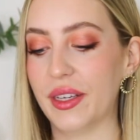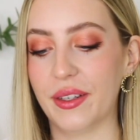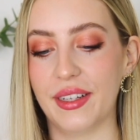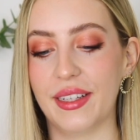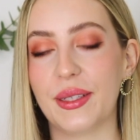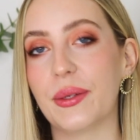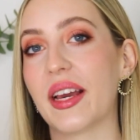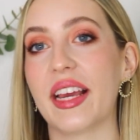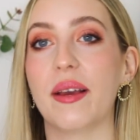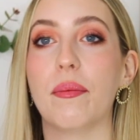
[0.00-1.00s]
Oh my goodness,
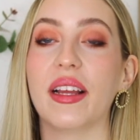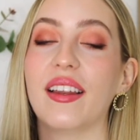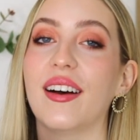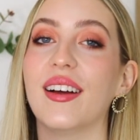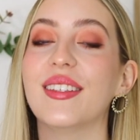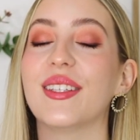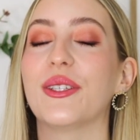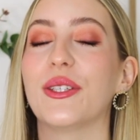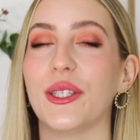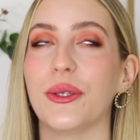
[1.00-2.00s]
okay, my
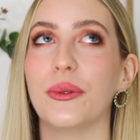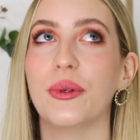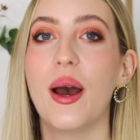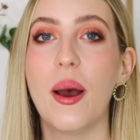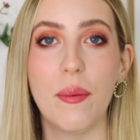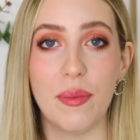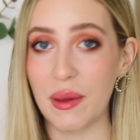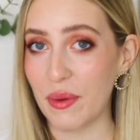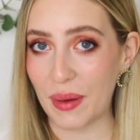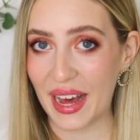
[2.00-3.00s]
last two
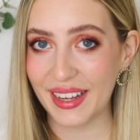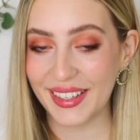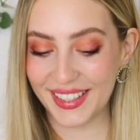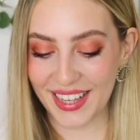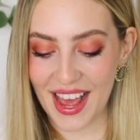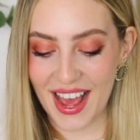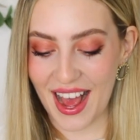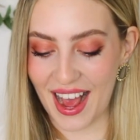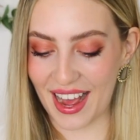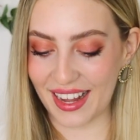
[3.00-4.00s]
paperbacks,
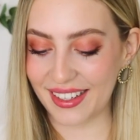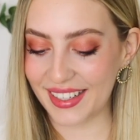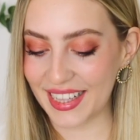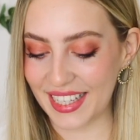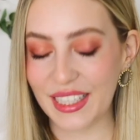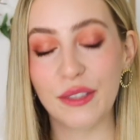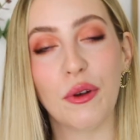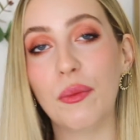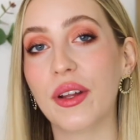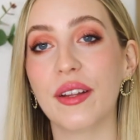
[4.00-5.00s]
and this
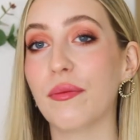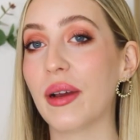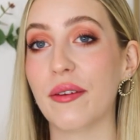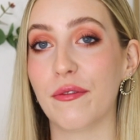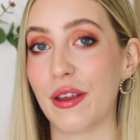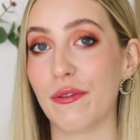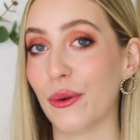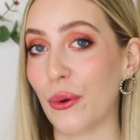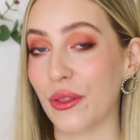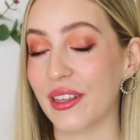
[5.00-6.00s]
is from one of my
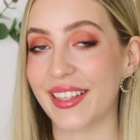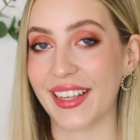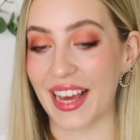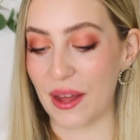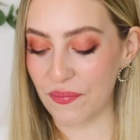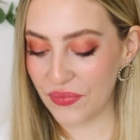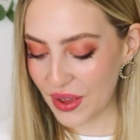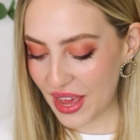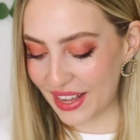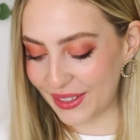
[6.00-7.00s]
favourite authors again.
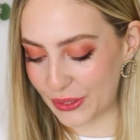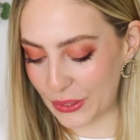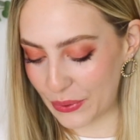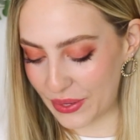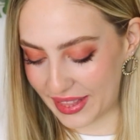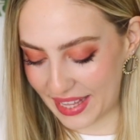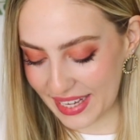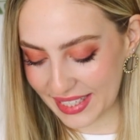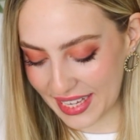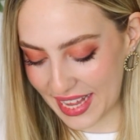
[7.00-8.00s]
So
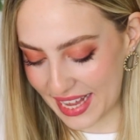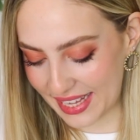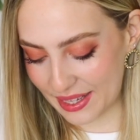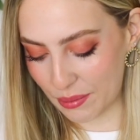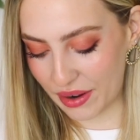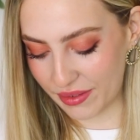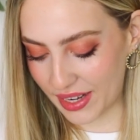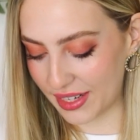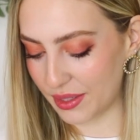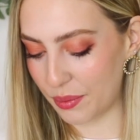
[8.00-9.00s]
this is
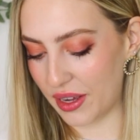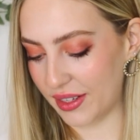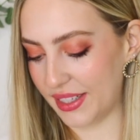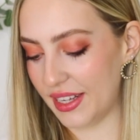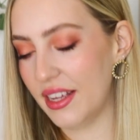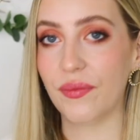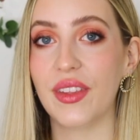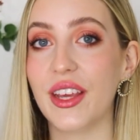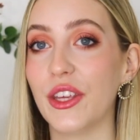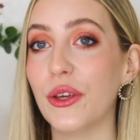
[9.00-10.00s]
Marina Zapata.
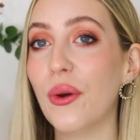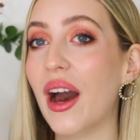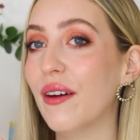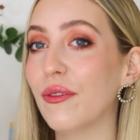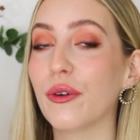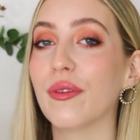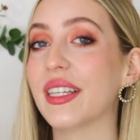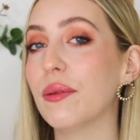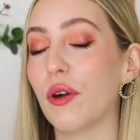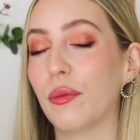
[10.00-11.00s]
You have
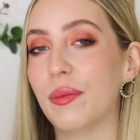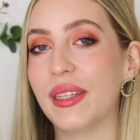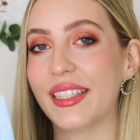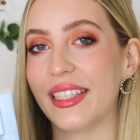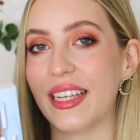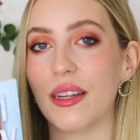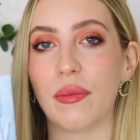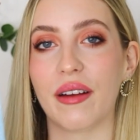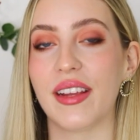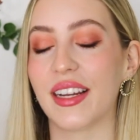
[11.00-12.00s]
already probably
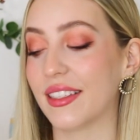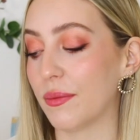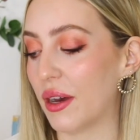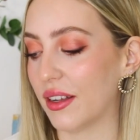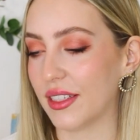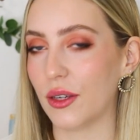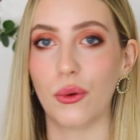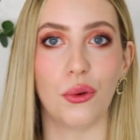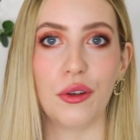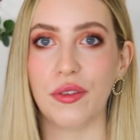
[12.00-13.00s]
seen Marina
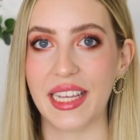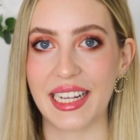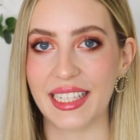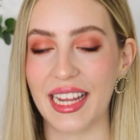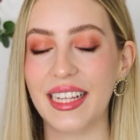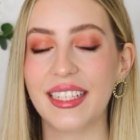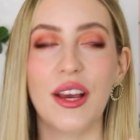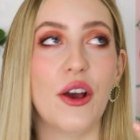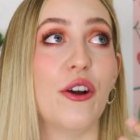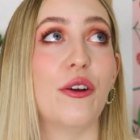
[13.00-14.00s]
Zapata all over the internet,
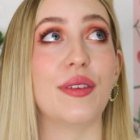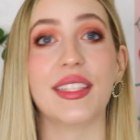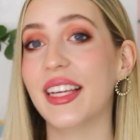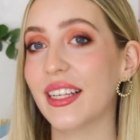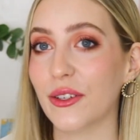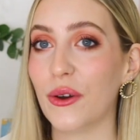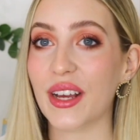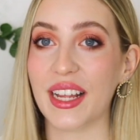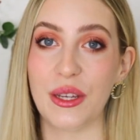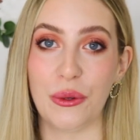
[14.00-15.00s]
over
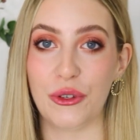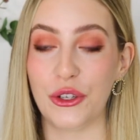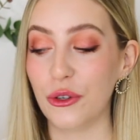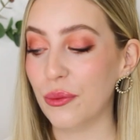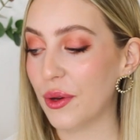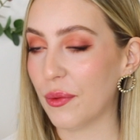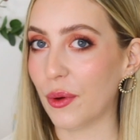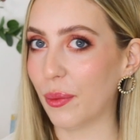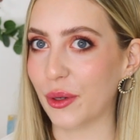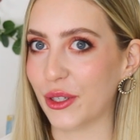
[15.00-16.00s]
TikTok and YouTube,
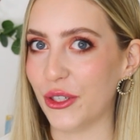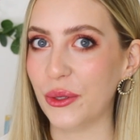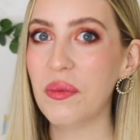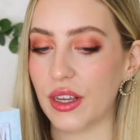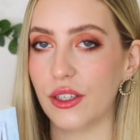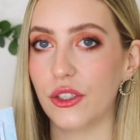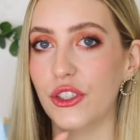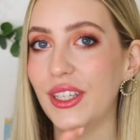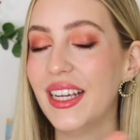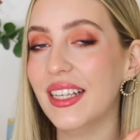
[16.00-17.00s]
or BookTube.
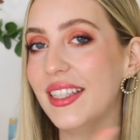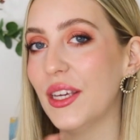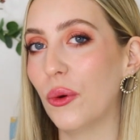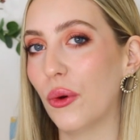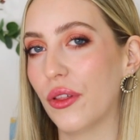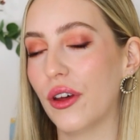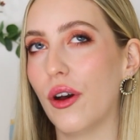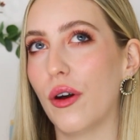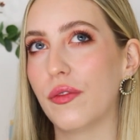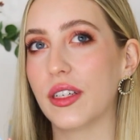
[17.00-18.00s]
She is the
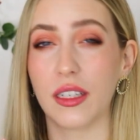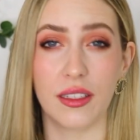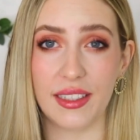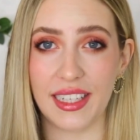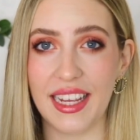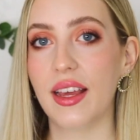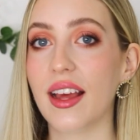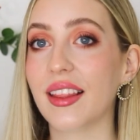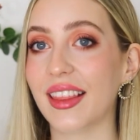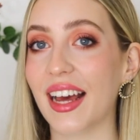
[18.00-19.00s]
author of Culty.
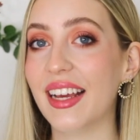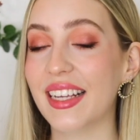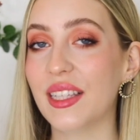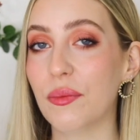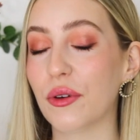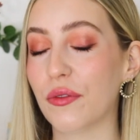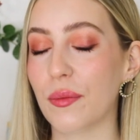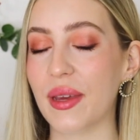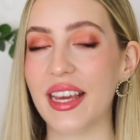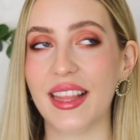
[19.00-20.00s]
That is the book
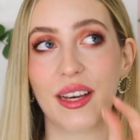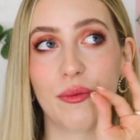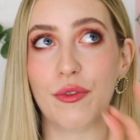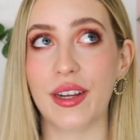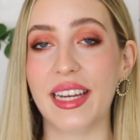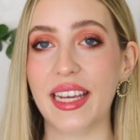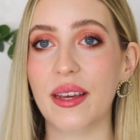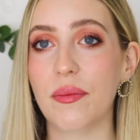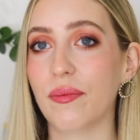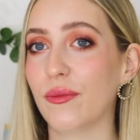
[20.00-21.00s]
for me that
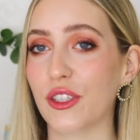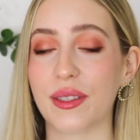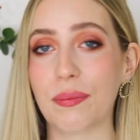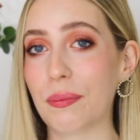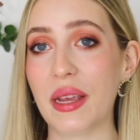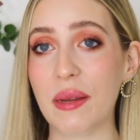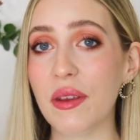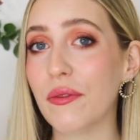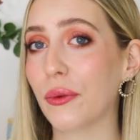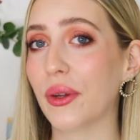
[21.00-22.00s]
really just made
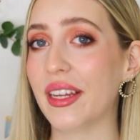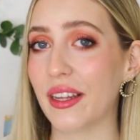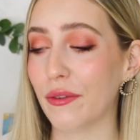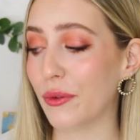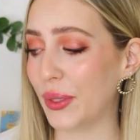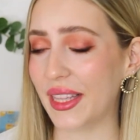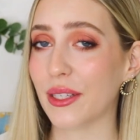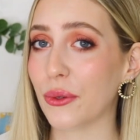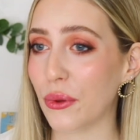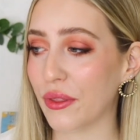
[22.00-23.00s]
me fall in love with
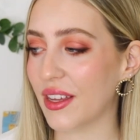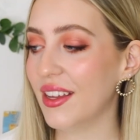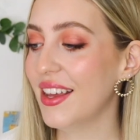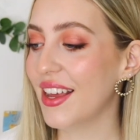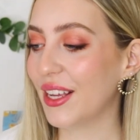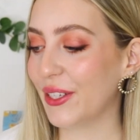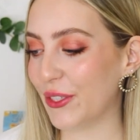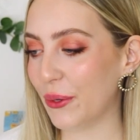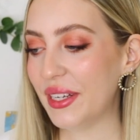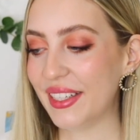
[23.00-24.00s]
this author.
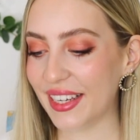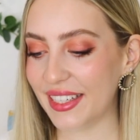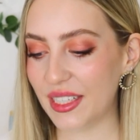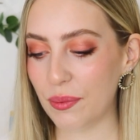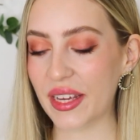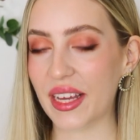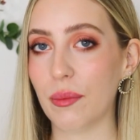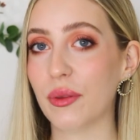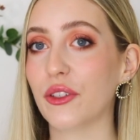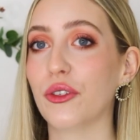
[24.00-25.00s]
So I decided to pick
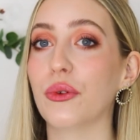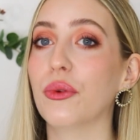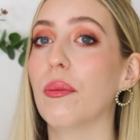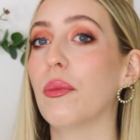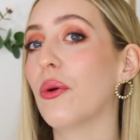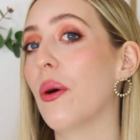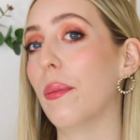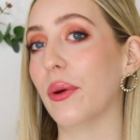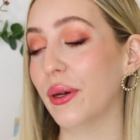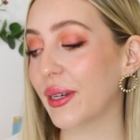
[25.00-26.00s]
up two
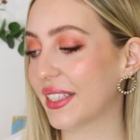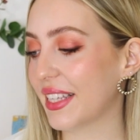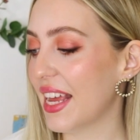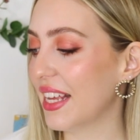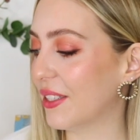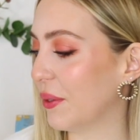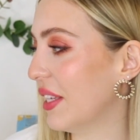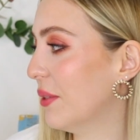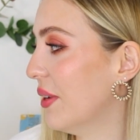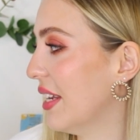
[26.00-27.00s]
more books. So
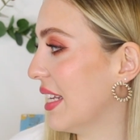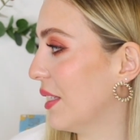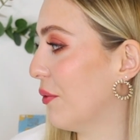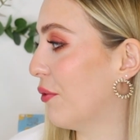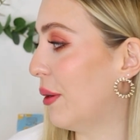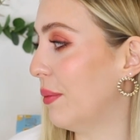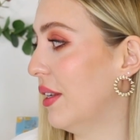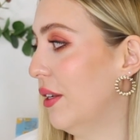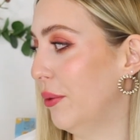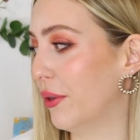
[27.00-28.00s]
this one is
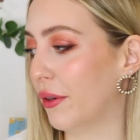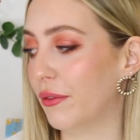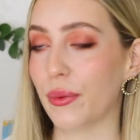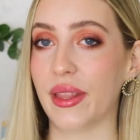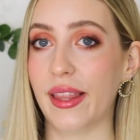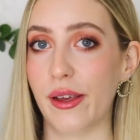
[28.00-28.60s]
From Lukov with